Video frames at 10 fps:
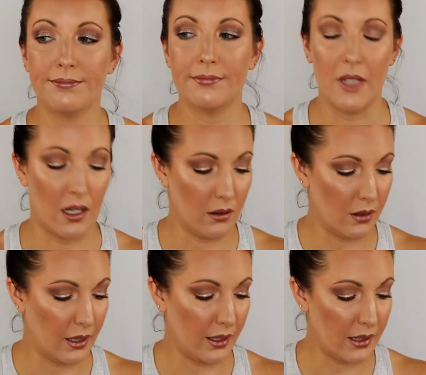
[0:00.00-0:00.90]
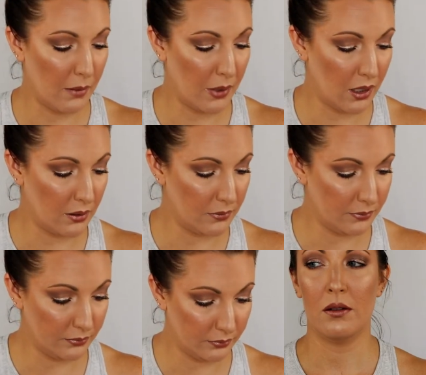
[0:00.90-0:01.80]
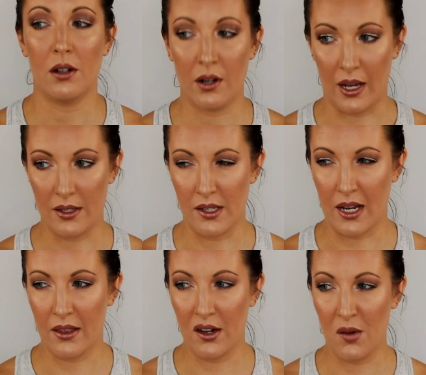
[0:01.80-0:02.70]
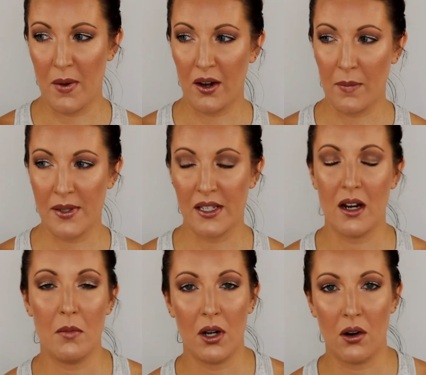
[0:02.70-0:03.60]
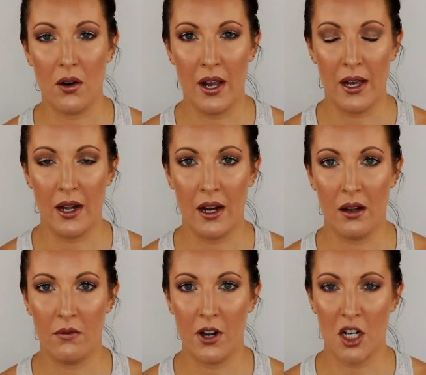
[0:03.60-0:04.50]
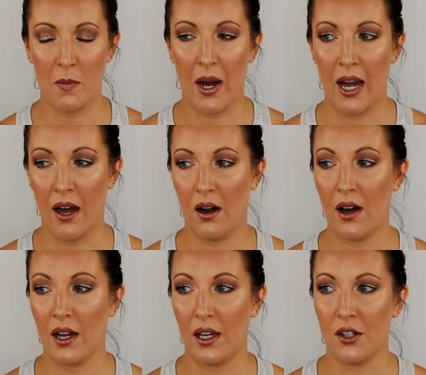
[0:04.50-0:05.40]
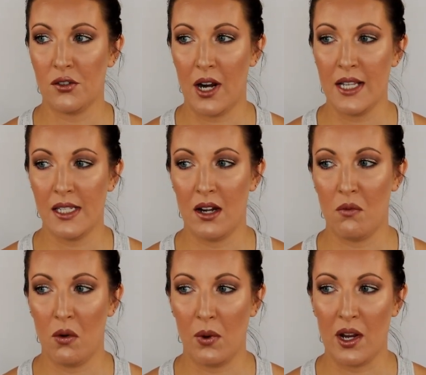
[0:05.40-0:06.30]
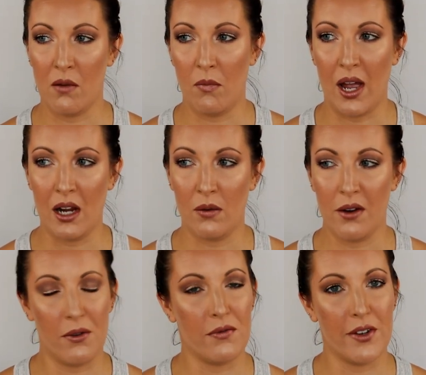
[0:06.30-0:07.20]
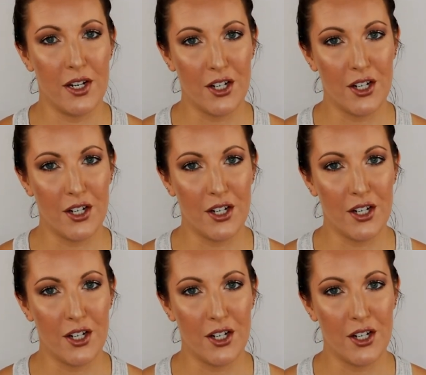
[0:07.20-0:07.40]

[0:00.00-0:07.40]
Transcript: There, I like that better. Okay, so now that our makeup is done, I'm gonna go ahead and finish my hair and get dressed, and when we come back, we will finish